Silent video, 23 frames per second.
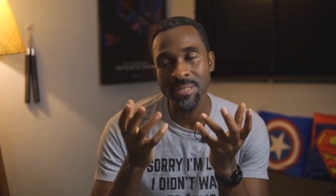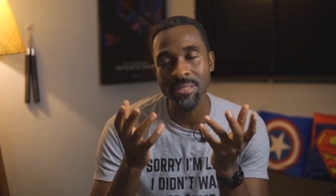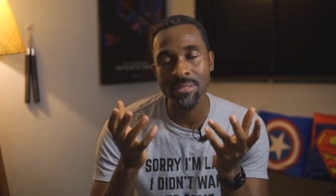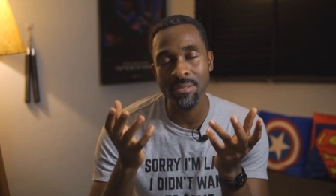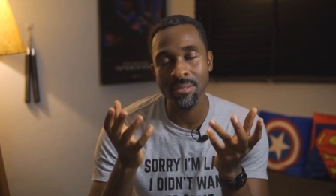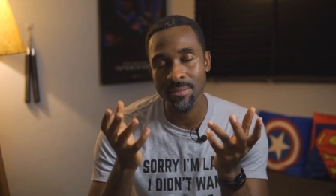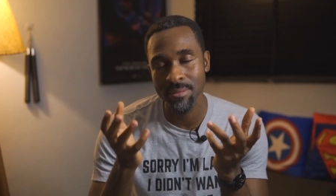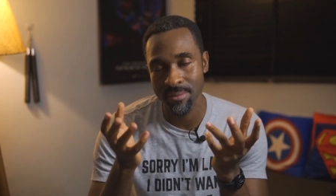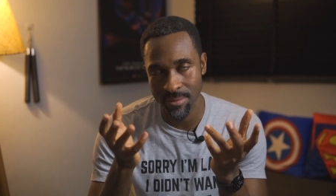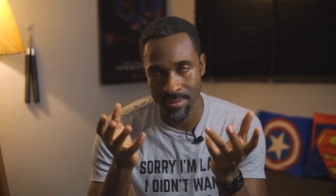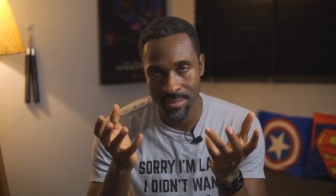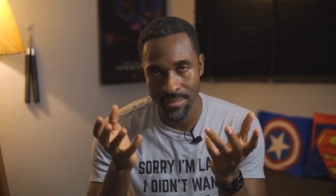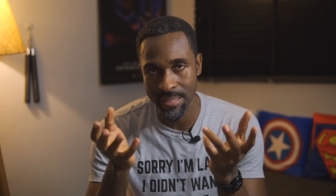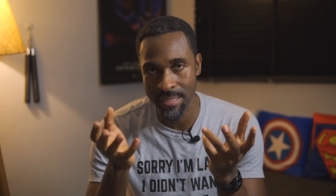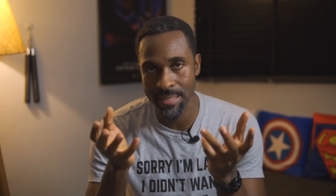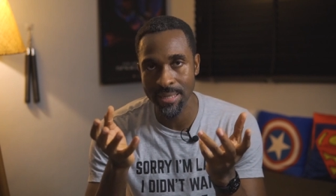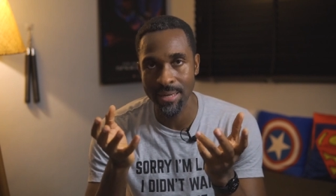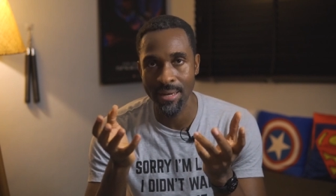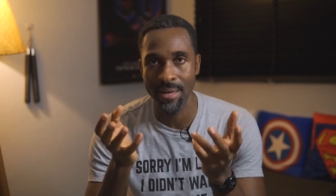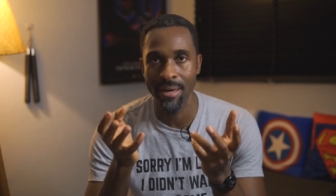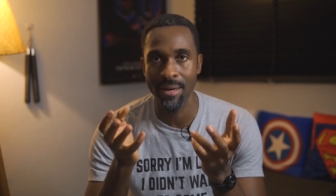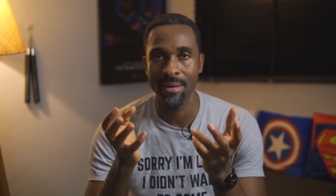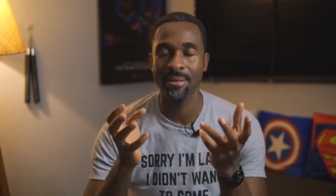Well,
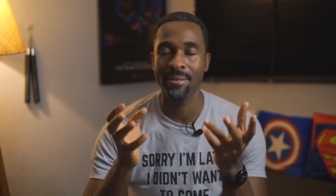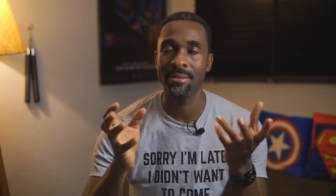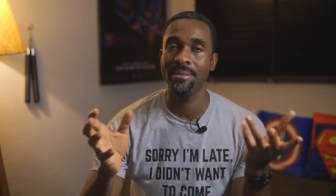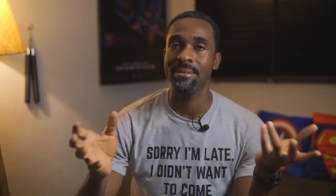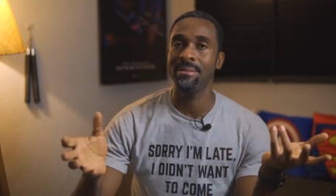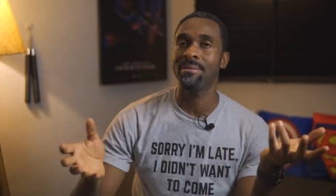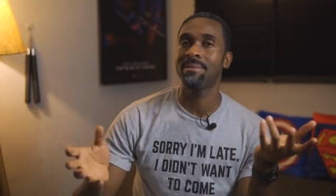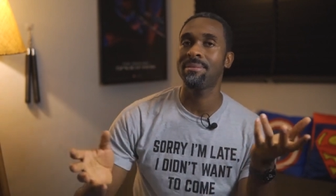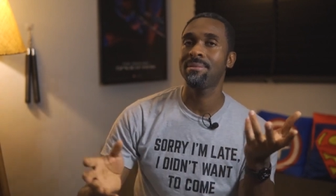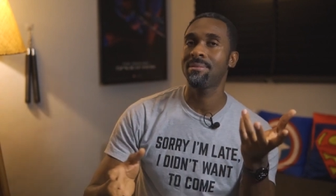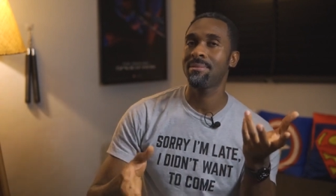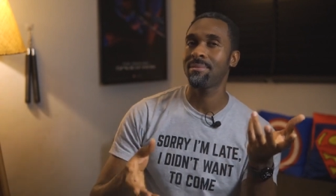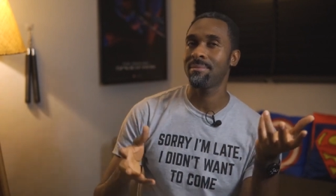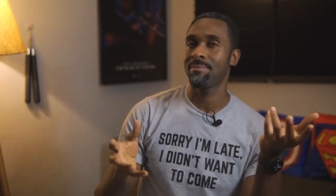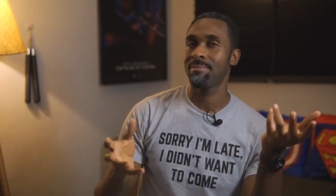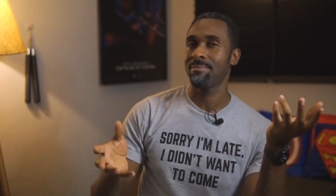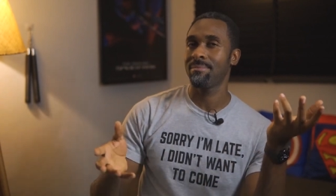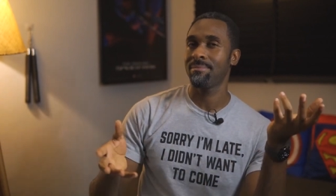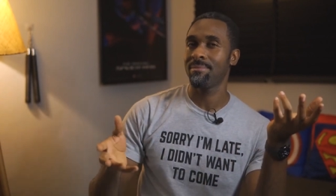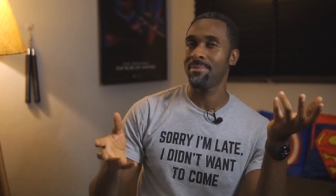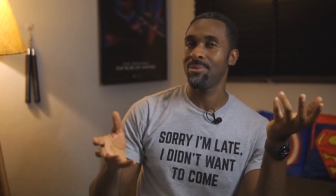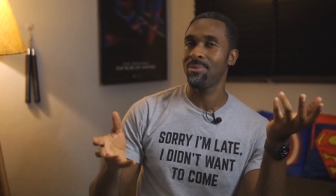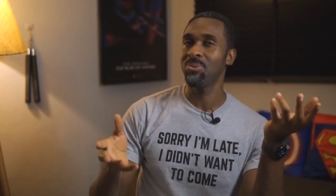yeah, it's
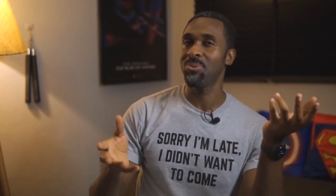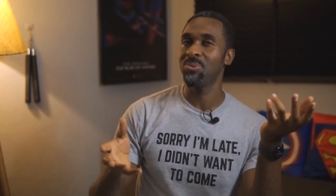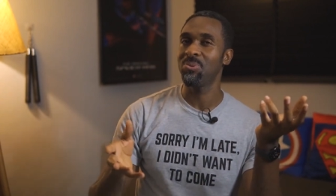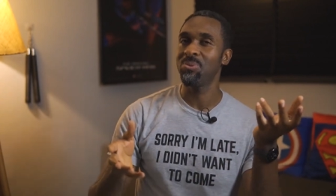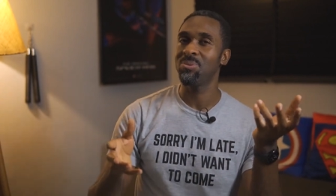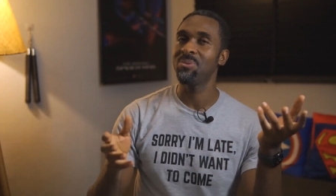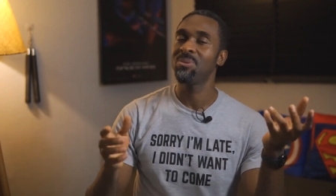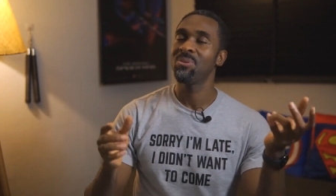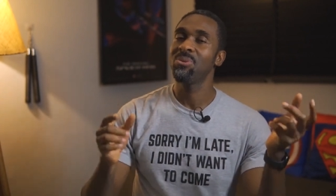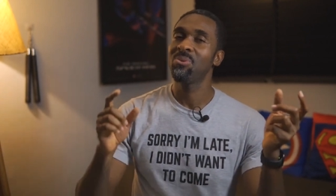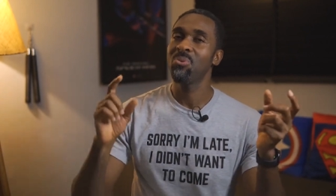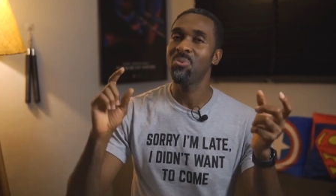Google.